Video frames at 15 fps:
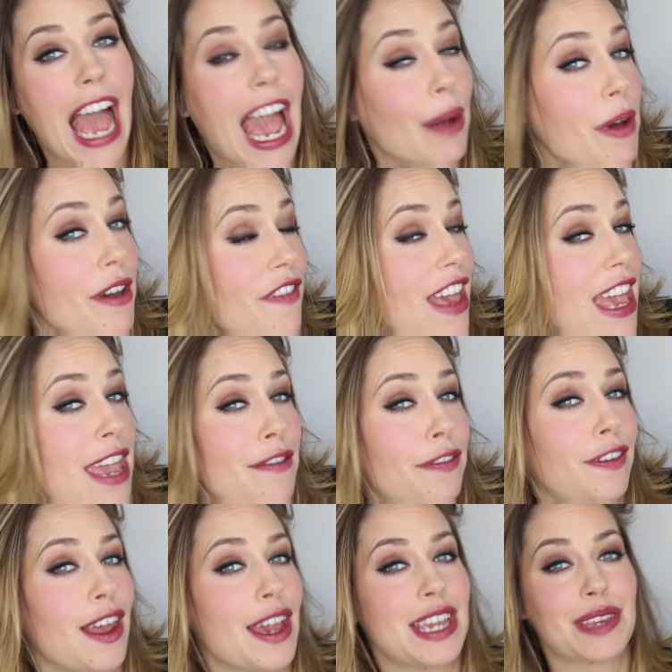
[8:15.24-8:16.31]
However,
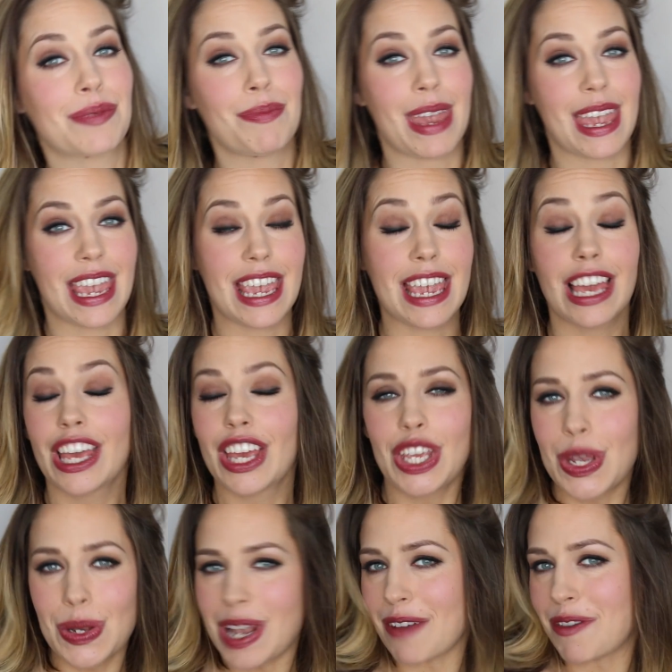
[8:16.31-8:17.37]
if like me,
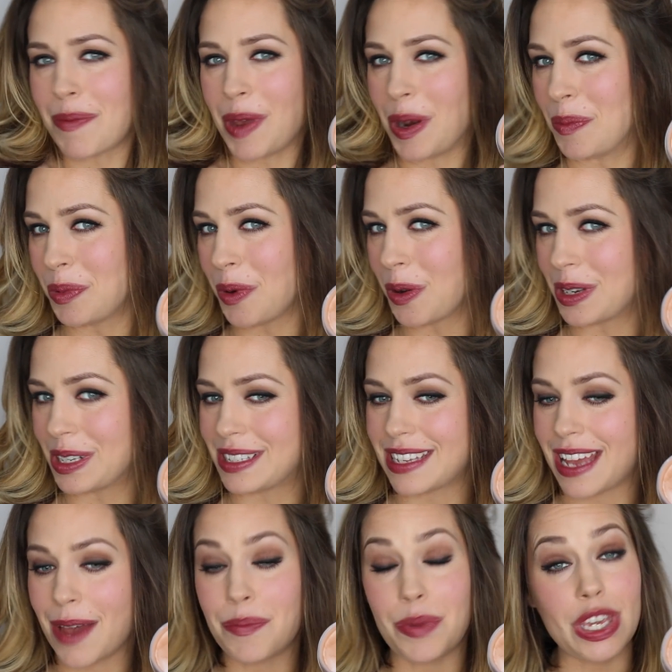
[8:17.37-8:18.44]
you love a bit of
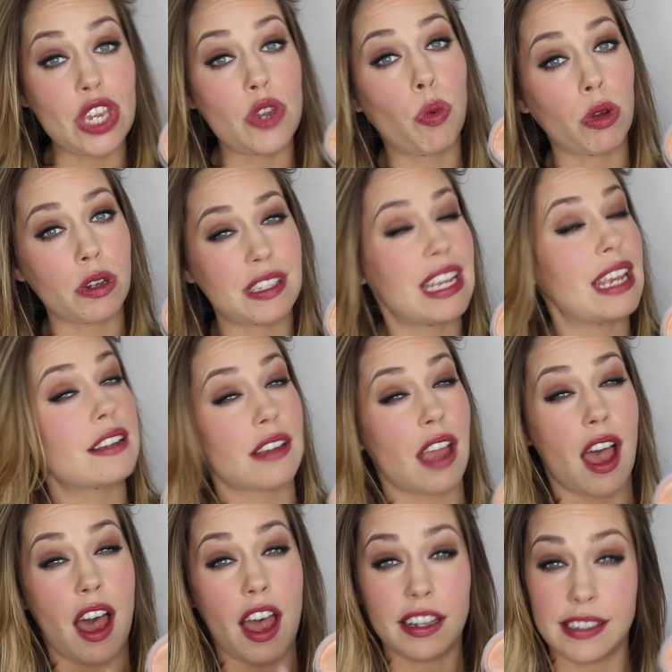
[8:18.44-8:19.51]
bronzer, but you want it
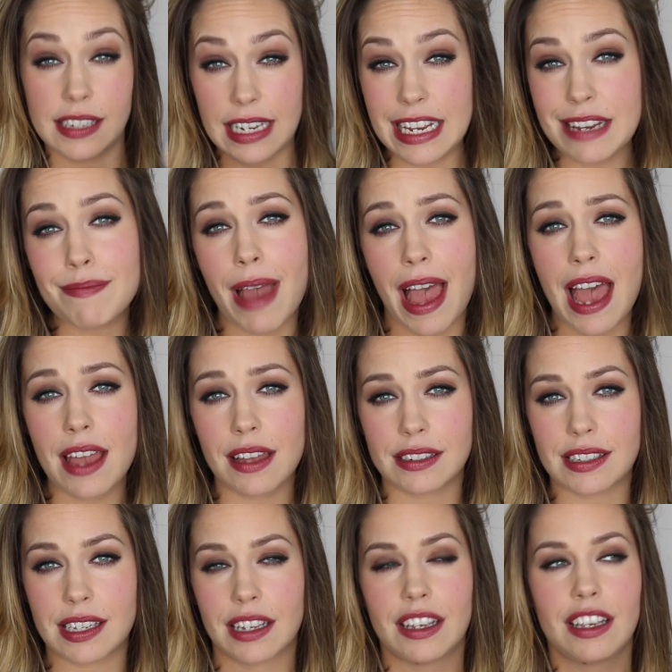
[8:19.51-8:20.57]
utterly
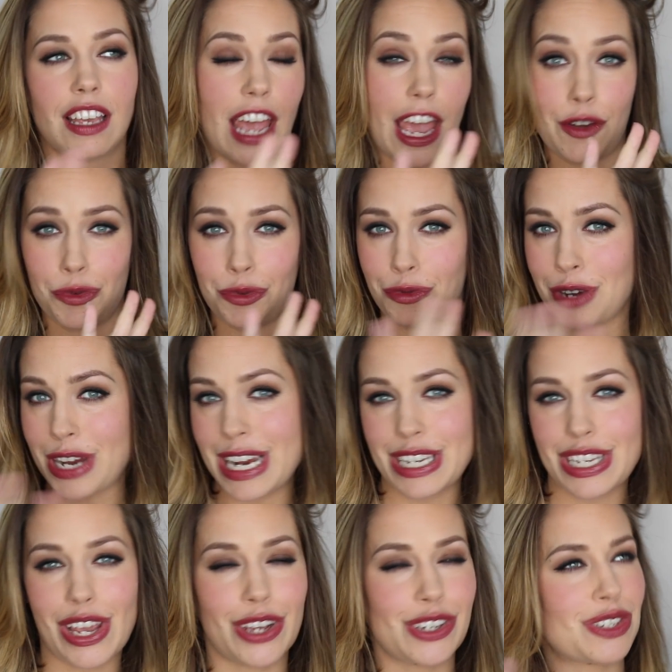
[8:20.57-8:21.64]
matte and
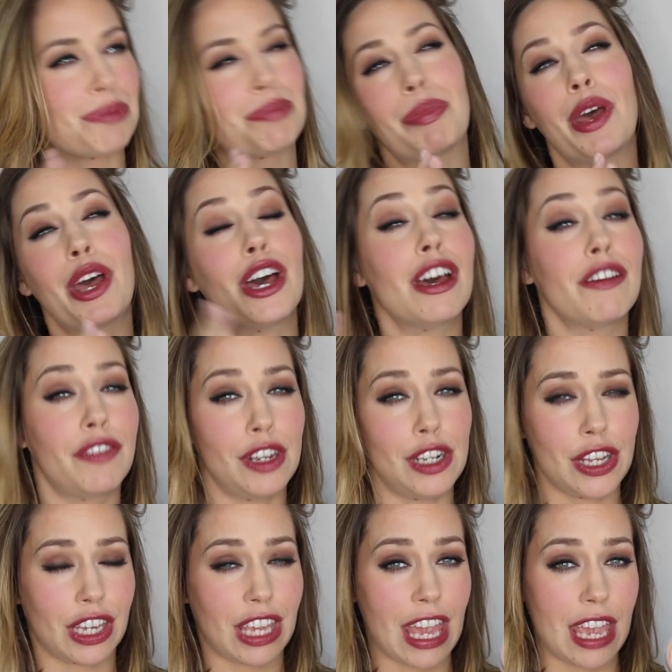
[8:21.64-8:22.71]
retouched and perfect
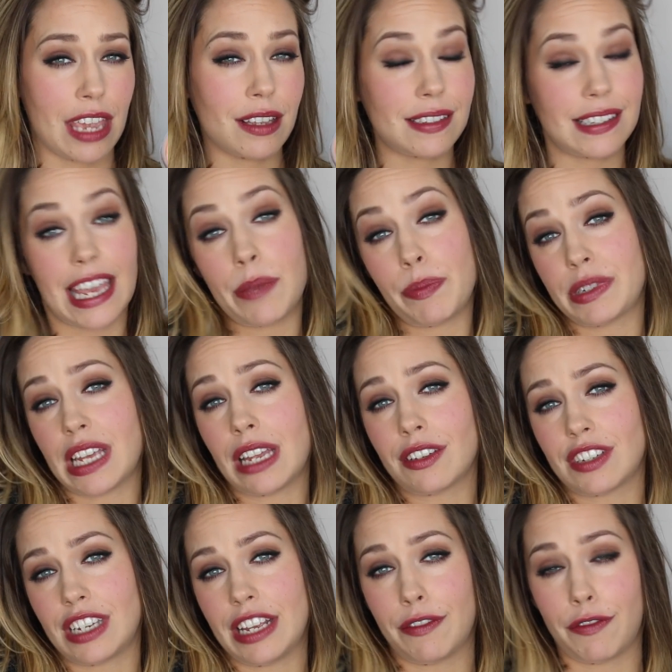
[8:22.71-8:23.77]
looking, say
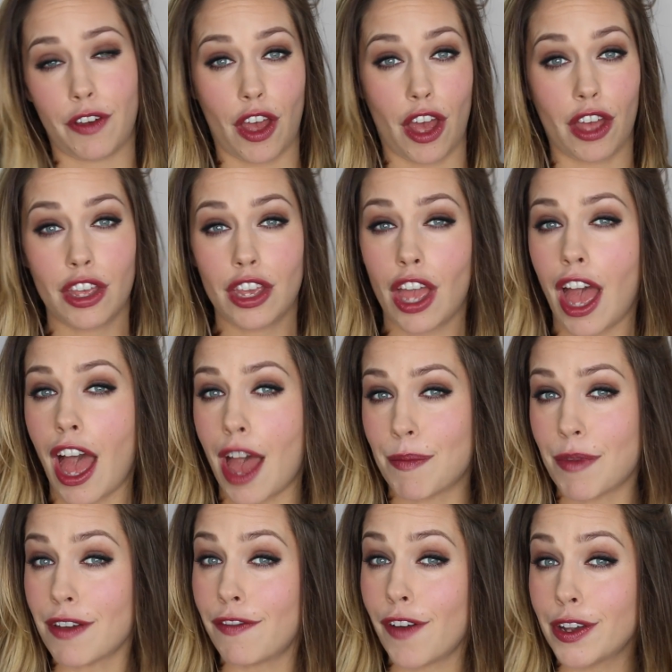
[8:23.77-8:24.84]
potentially for
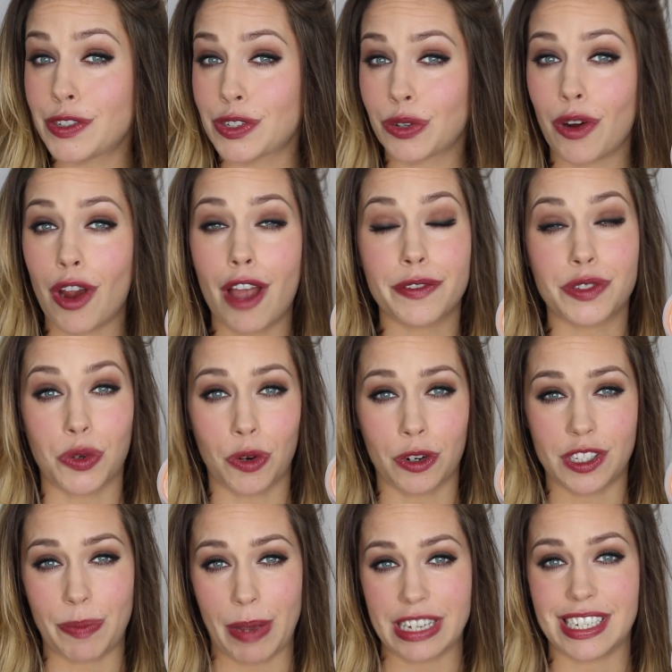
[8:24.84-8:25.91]
photographs or a
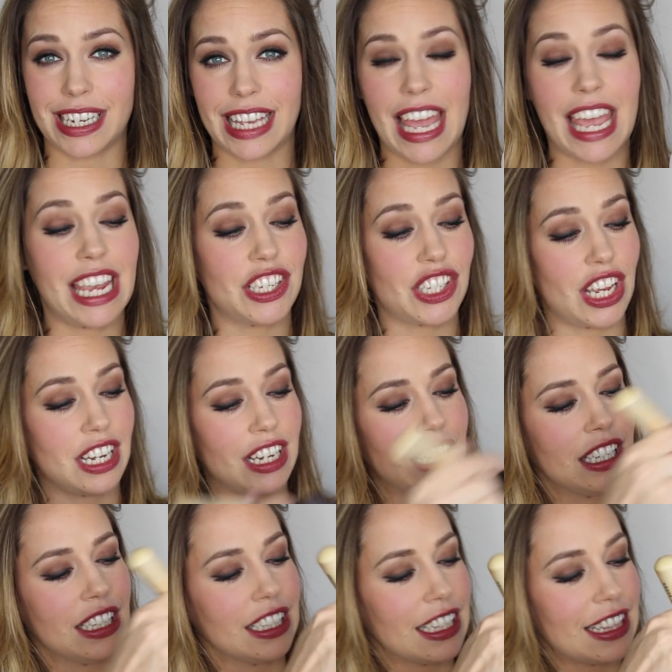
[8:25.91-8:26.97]
special occasion,
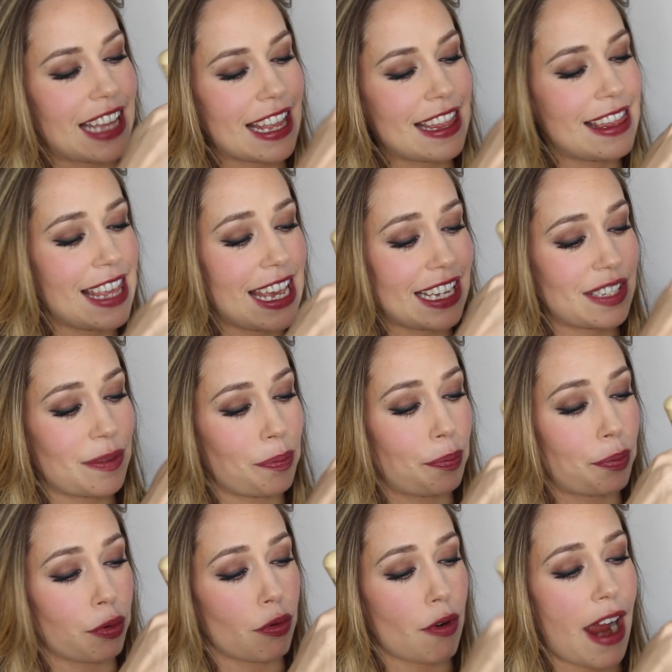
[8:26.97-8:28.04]
then this
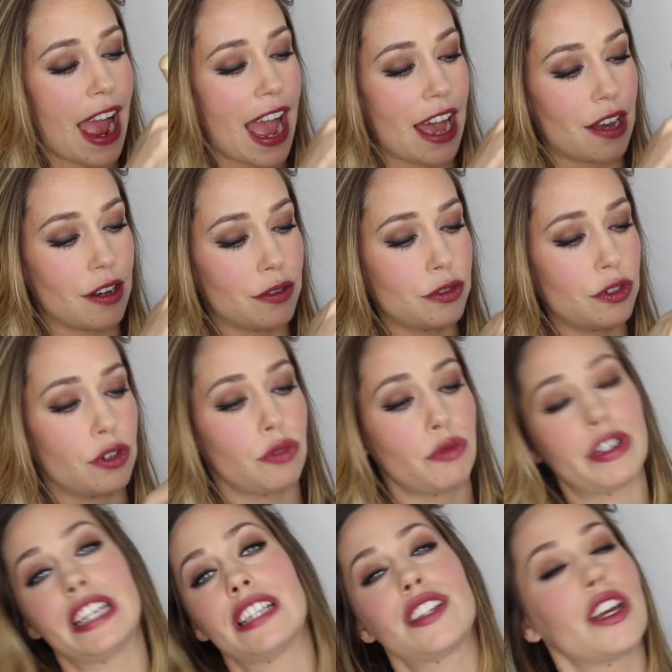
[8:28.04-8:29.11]
brown
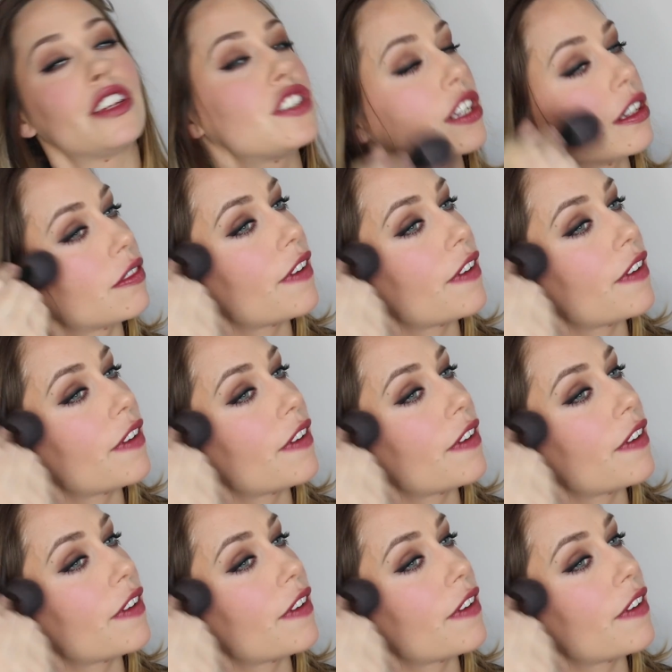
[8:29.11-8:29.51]
retouching